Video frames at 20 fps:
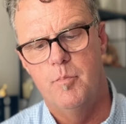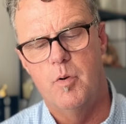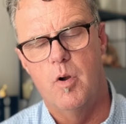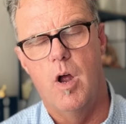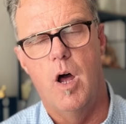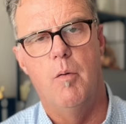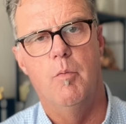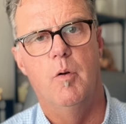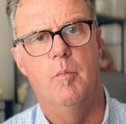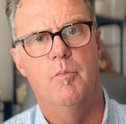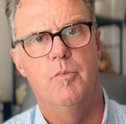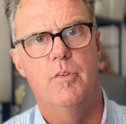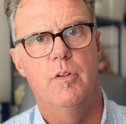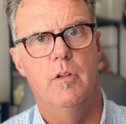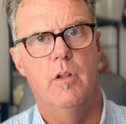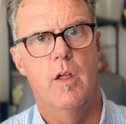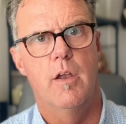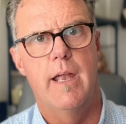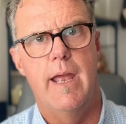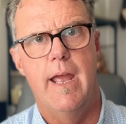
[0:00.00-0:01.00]

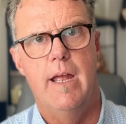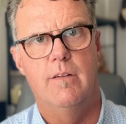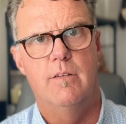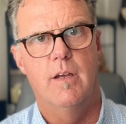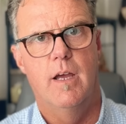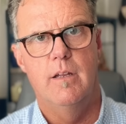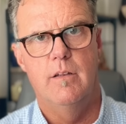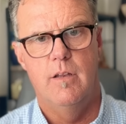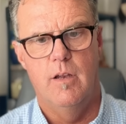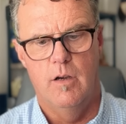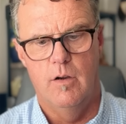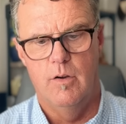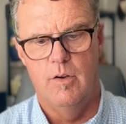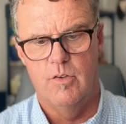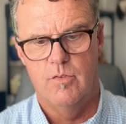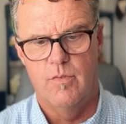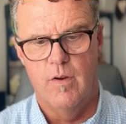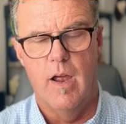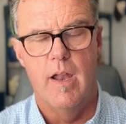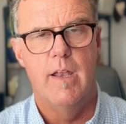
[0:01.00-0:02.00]
problems, a lot of
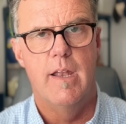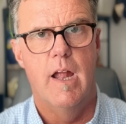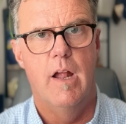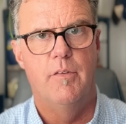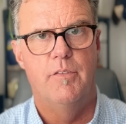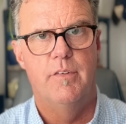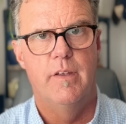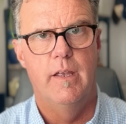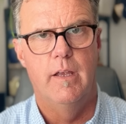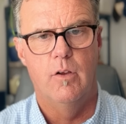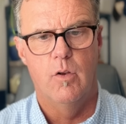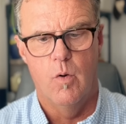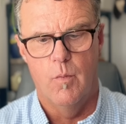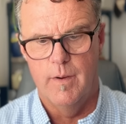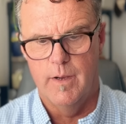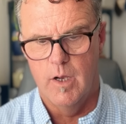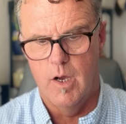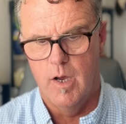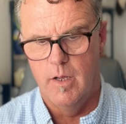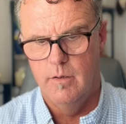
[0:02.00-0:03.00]
anti-terrorist financing
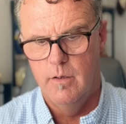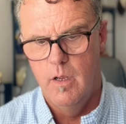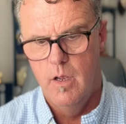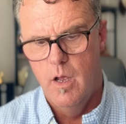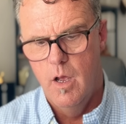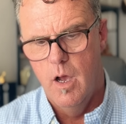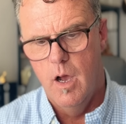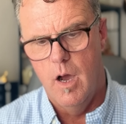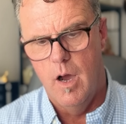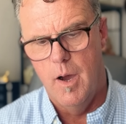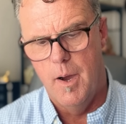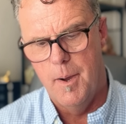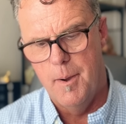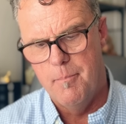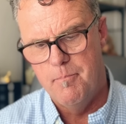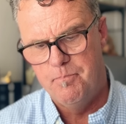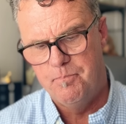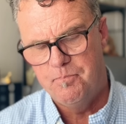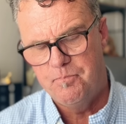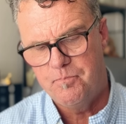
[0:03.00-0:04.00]
going on.
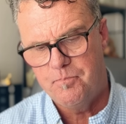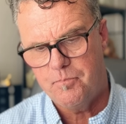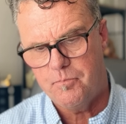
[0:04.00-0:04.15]
Um,